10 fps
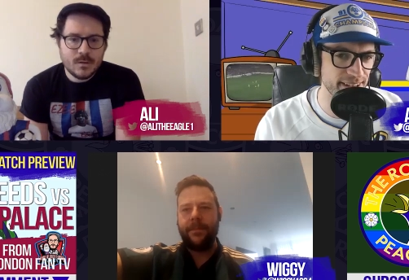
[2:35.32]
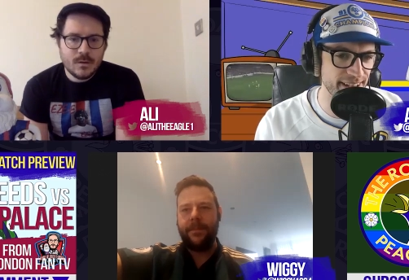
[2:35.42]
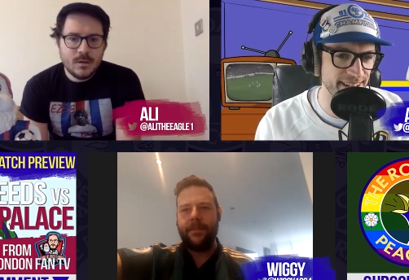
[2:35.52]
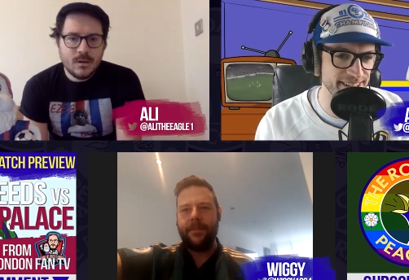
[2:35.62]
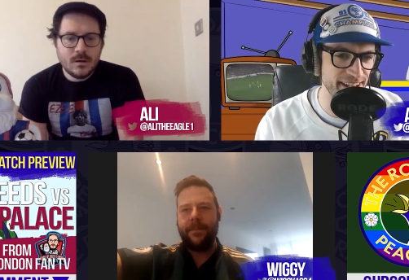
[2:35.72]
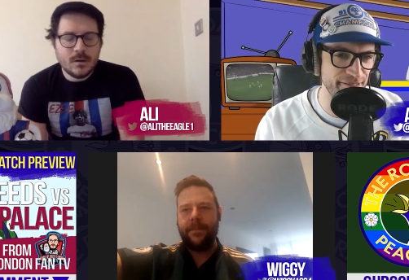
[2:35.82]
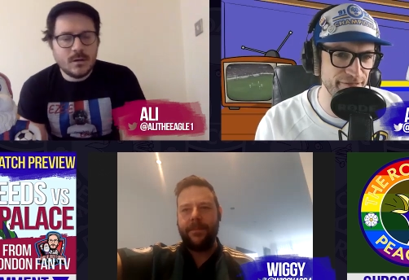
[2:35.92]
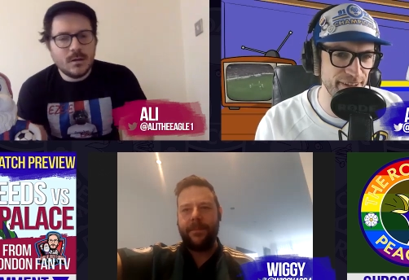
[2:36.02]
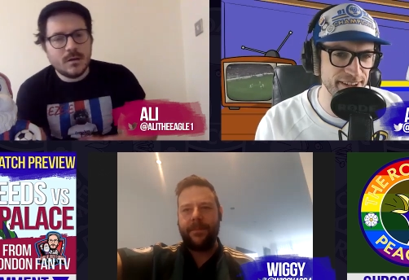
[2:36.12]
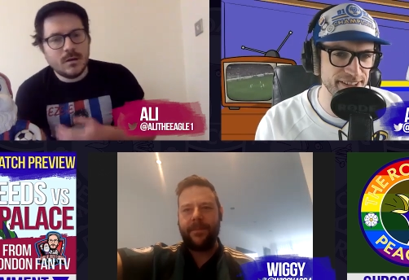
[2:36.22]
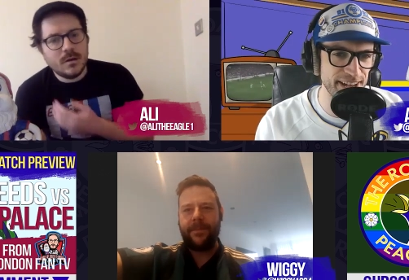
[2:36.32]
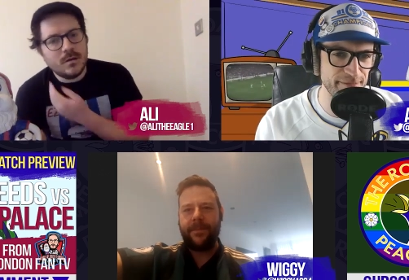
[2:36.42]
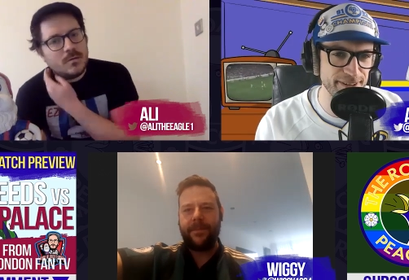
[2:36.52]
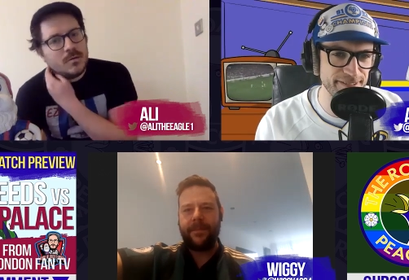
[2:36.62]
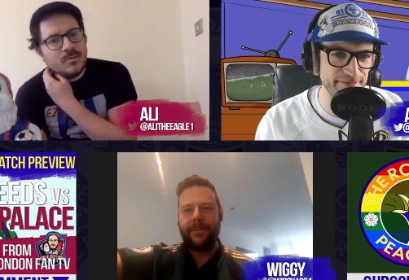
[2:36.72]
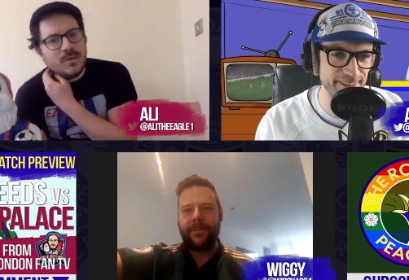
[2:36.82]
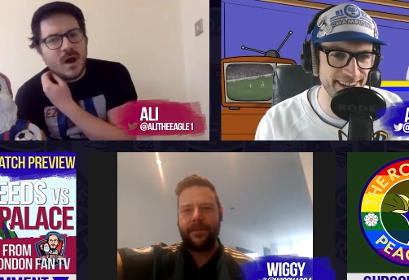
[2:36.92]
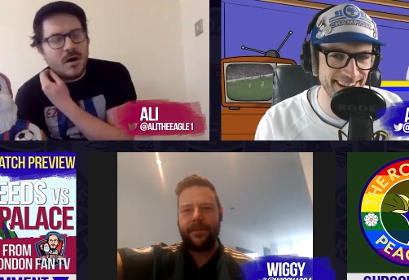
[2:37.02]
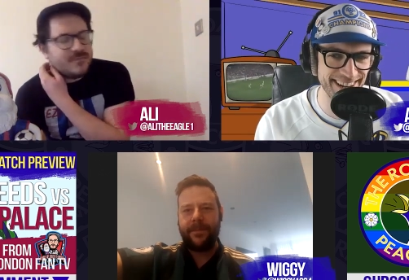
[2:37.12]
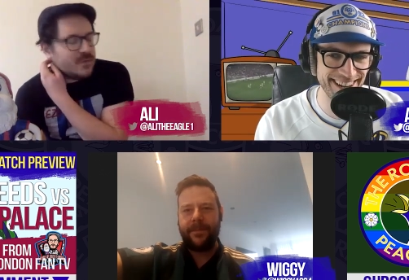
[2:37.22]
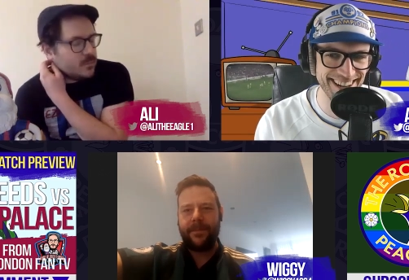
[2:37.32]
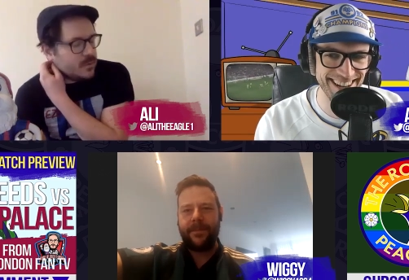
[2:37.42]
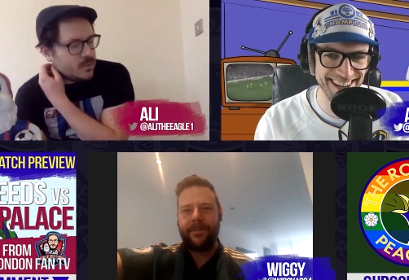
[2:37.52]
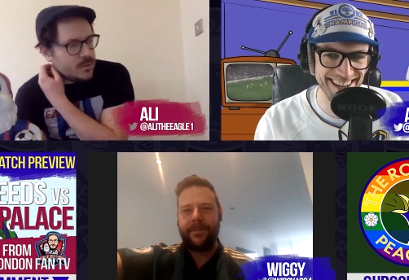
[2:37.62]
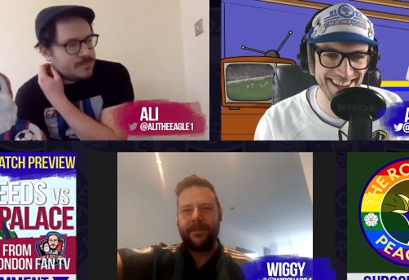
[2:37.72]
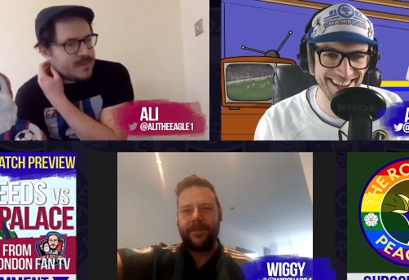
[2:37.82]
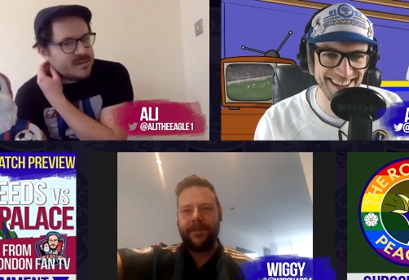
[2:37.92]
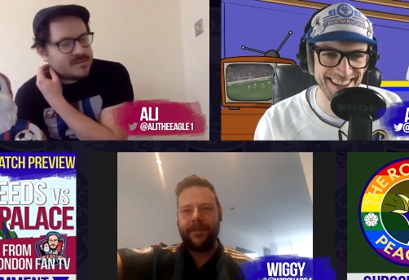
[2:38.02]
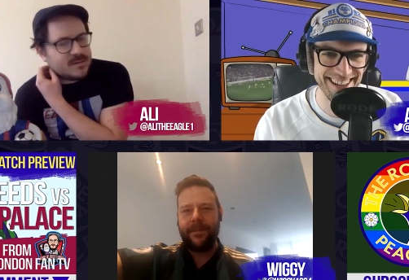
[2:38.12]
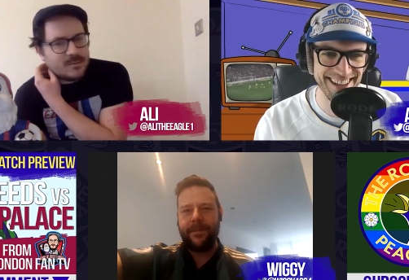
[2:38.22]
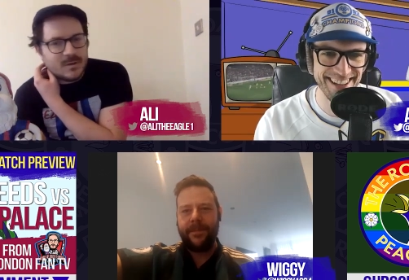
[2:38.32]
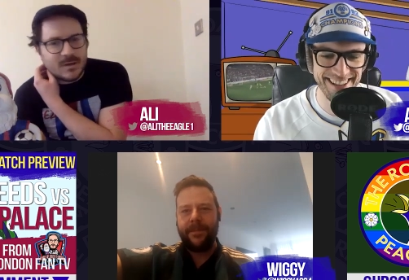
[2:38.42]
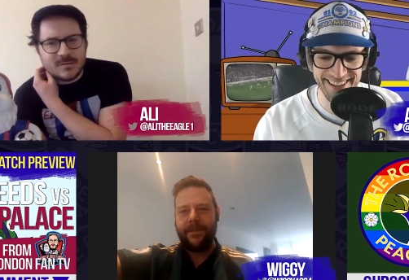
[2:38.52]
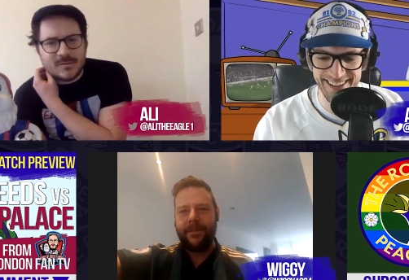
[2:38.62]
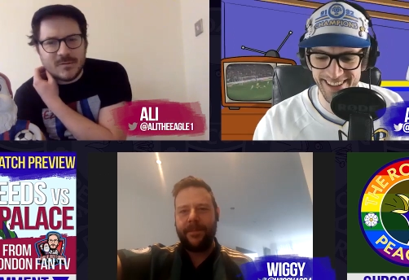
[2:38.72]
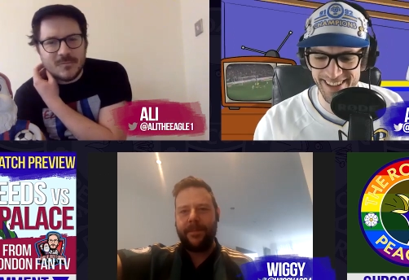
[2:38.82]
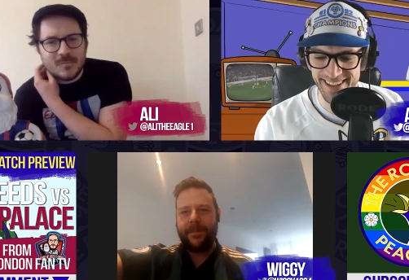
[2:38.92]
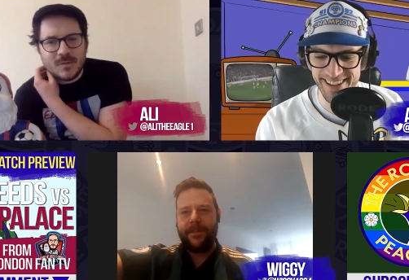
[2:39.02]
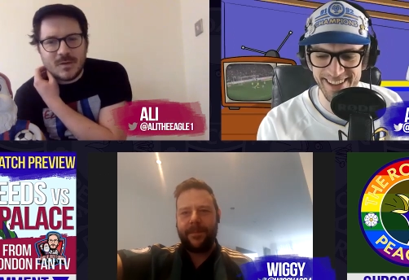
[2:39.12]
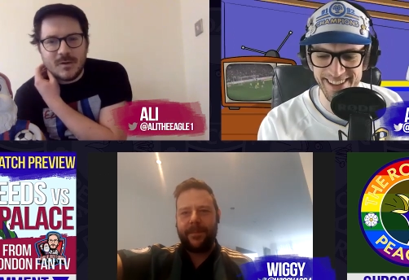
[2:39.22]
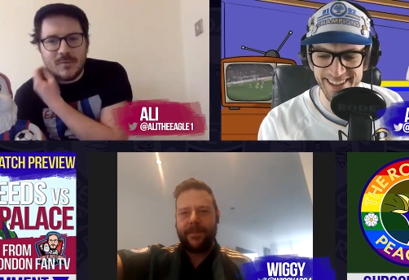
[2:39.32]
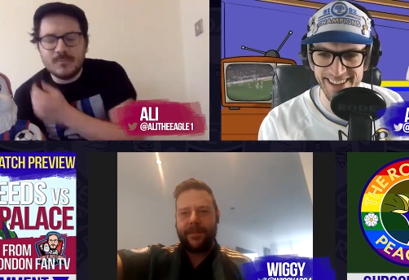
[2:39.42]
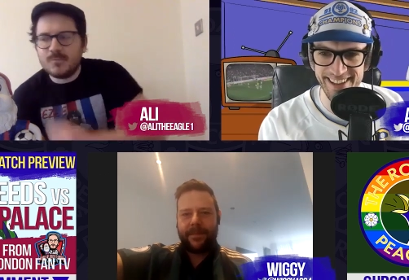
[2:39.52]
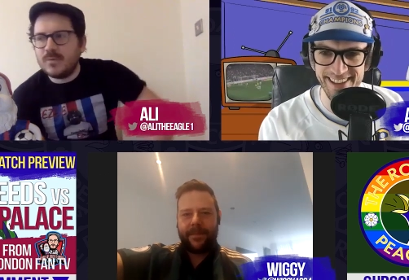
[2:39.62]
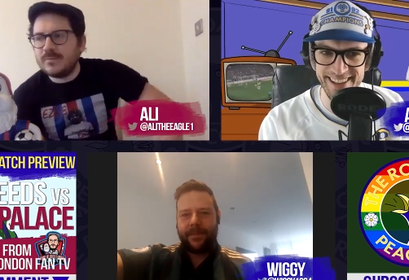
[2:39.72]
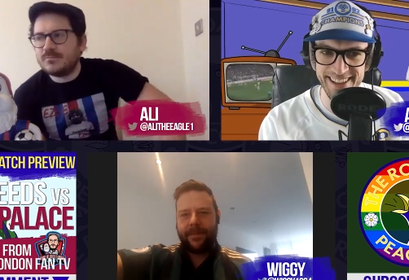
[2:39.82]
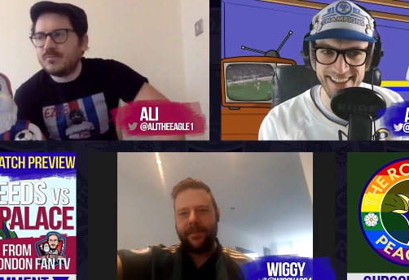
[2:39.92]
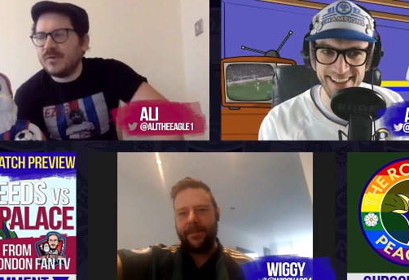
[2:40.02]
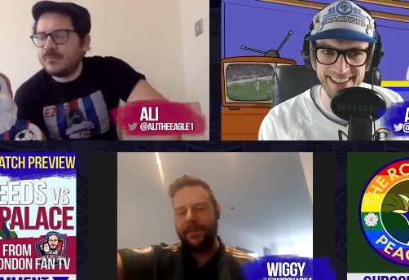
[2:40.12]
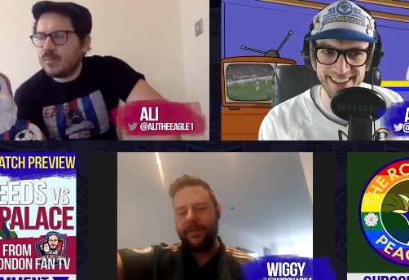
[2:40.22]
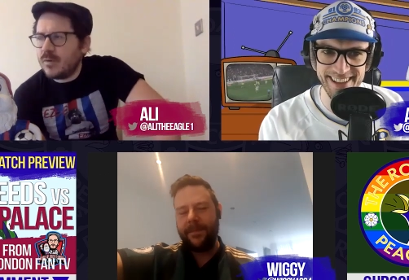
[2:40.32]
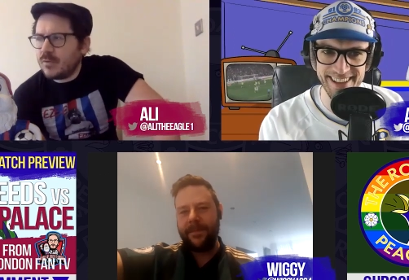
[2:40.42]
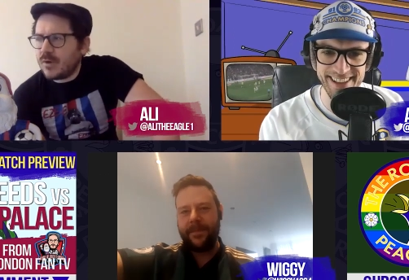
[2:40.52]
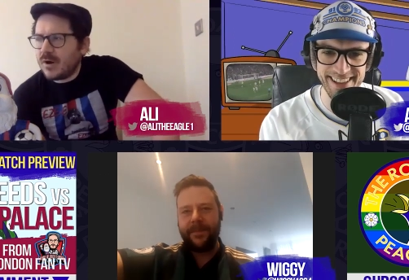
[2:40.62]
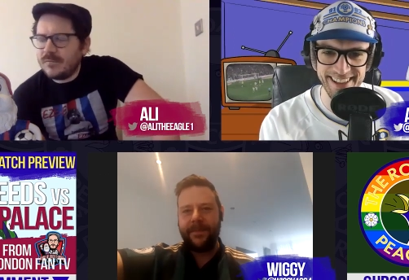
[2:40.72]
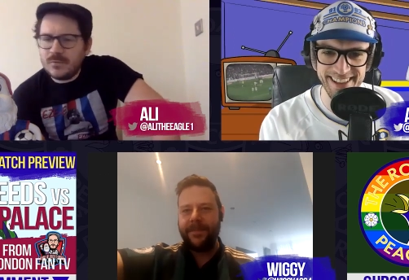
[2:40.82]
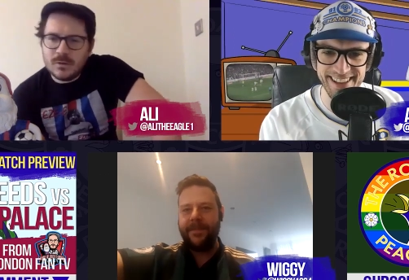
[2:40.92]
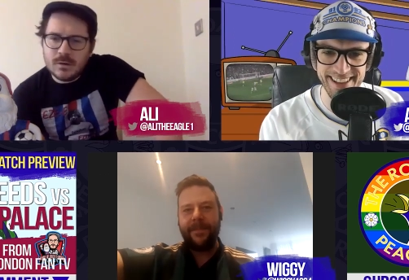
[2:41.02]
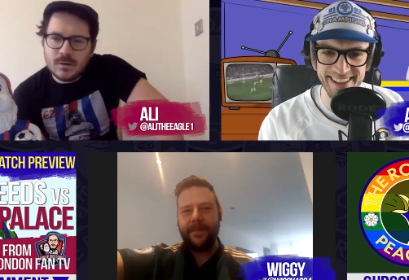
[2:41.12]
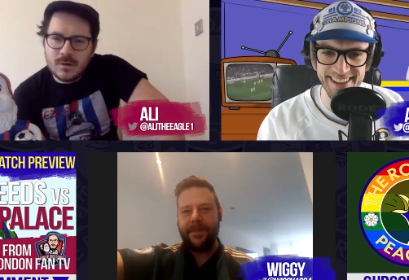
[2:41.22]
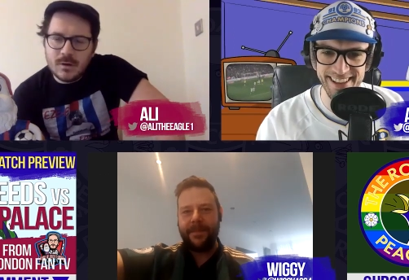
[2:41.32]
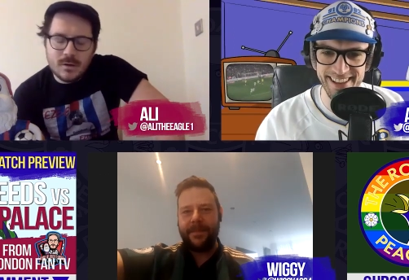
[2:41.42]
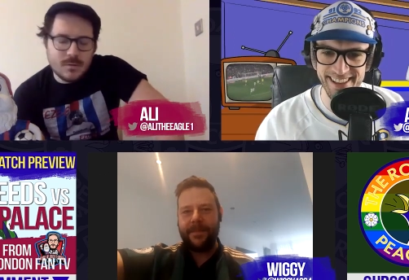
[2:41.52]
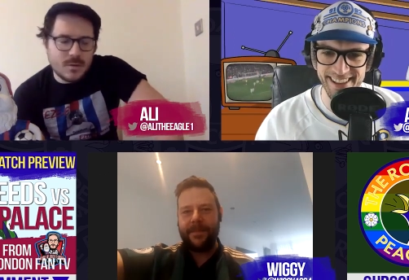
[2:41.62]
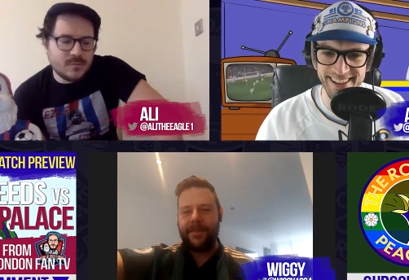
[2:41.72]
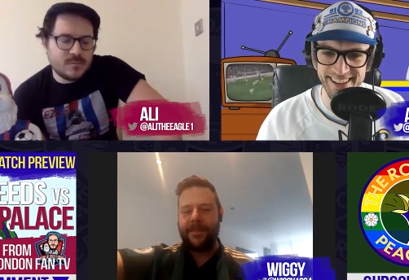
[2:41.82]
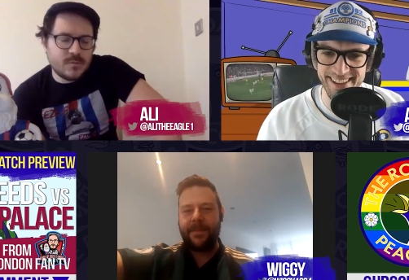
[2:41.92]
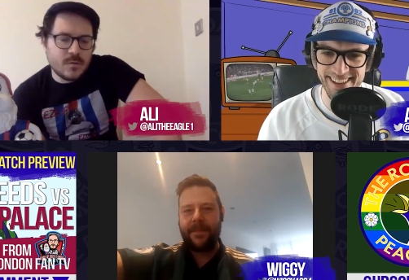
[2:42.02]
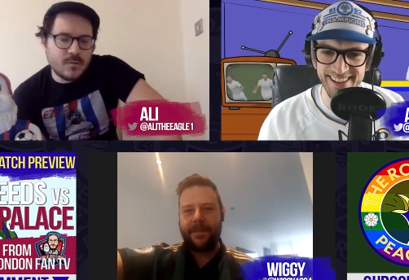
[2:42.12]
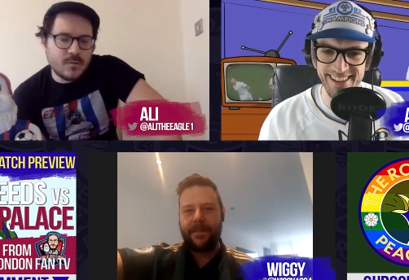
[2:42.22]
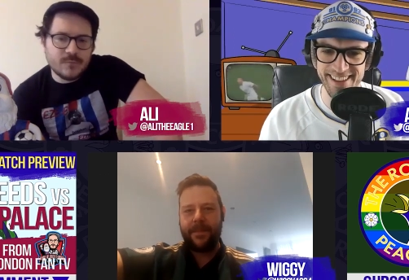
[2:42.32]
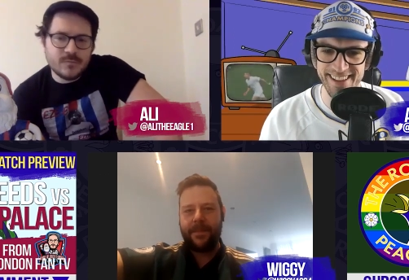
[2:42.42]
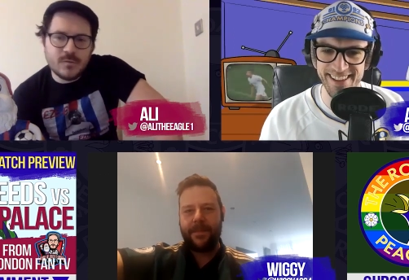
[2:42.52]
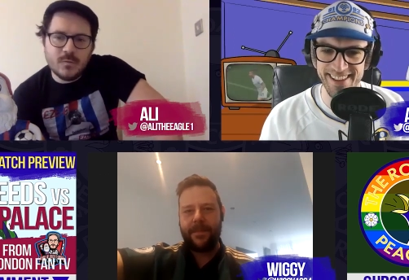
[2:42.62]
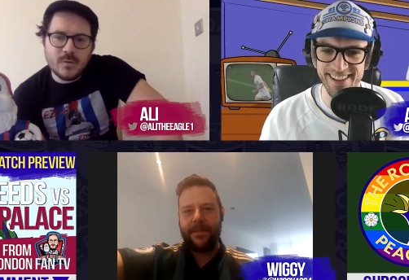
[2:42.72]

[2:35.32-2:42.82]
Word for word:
Speaker 1: Is that a fair statement?
Speaker 2: No, I think we were the better team against them. Um, we we've, we were kind of on a, a, a run of two